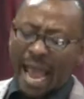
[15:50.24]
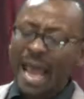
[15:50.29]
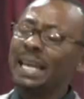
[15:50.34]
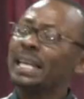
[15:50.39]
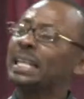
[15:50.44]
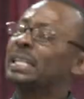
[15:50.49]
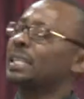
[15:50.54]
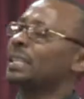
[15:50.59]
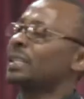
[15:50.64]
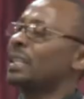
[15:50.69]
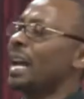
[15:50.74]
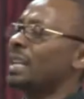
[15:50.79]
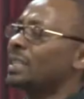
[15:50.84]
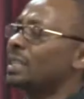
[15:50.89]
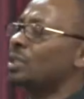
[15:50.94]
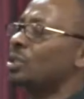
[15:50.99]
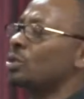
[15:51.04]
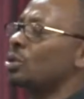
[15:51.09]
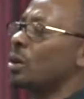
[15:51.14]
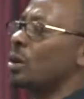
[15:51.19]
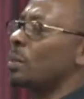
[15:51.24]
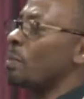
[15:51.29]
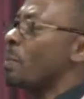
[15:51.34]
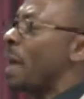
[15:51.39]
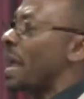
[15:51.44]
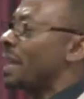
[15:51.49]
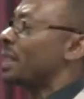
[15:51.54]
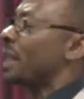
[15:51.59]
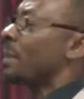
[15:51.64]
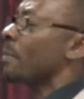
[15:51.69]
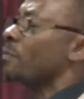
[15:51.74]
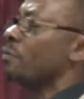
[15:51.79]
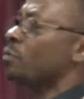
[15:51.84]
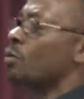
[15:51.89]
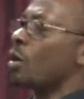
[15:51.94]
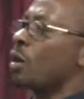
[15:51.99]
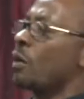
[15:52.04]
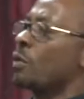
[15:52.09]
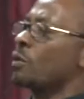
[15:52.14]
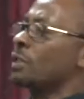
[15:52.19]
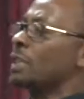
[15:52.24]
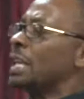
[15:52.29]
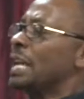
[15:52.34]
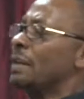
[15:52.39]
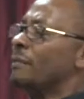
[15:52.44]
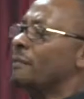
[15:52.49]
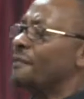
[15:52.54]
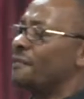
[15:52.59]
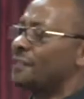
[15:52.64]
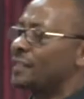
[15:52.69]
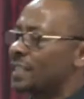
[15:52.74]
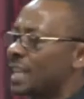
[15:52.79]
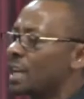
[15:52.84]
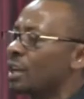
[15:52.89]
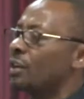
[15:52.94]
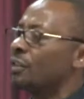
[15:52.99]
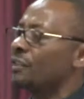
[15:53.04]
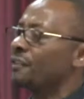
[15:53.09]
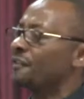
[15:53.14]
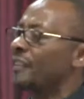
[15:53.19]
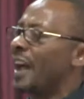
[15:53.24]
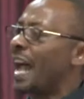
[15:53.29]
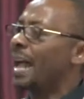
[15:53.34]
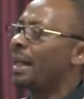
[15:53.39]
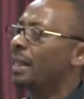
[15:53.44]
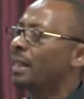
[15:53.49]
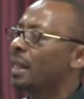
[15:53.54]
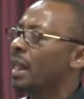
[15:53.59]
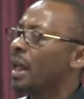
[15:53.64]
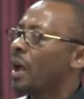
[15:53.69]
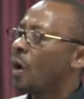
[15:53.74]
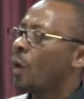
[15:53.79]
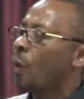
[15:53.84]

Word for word: and he starts to make them in single file